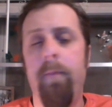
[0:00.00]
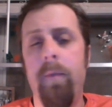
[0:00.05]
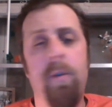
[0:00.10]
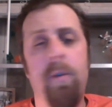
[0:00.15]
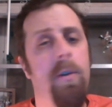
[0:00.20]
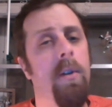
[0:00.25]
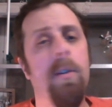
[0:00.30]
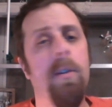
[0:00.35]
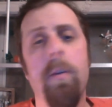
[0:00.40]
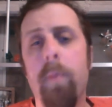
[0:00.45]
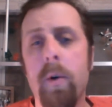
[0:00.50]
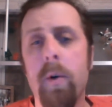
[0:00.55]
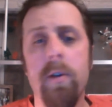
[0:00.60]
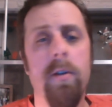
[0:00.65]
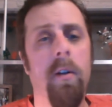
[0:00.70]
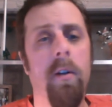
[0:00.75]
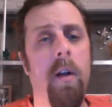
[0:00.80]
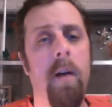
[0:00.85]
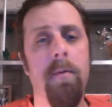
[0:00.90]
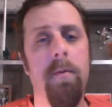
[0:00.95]
Just a
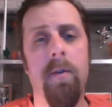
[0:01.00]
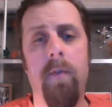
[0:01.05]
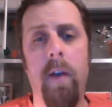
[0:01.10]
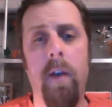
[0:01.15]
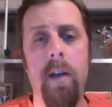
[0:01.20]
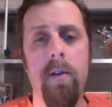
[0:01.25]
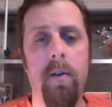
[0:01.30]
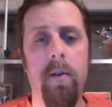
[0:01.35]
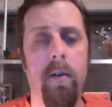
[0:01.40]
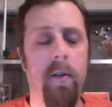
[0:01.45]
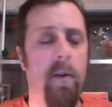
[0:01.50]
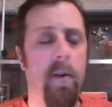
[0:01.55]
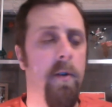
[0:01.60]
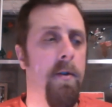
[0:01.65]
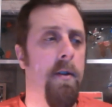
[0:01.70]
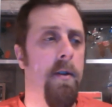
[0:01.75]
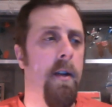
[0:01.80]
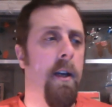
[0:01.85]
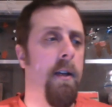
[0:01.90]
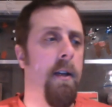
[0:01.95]
personal observation of
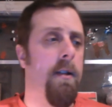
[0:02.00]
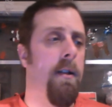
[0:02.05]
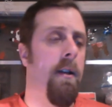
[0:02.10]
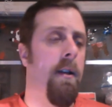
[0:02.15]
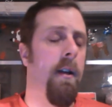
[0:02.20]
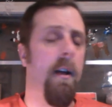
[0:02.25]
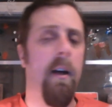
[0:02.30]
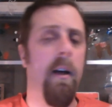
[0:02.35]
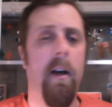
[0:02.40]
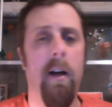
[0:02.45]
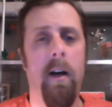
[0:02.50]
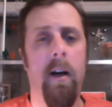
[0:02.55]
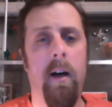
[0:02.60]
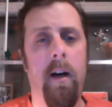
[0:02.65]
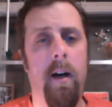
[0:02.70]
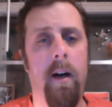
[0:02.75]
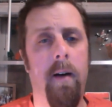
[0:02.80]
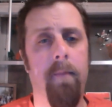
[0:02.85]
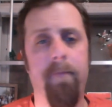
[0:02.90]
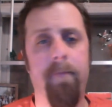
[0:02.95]
those things,
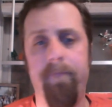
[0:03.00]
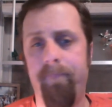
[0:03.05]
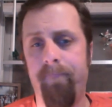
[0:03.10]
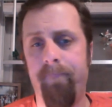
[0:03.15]
from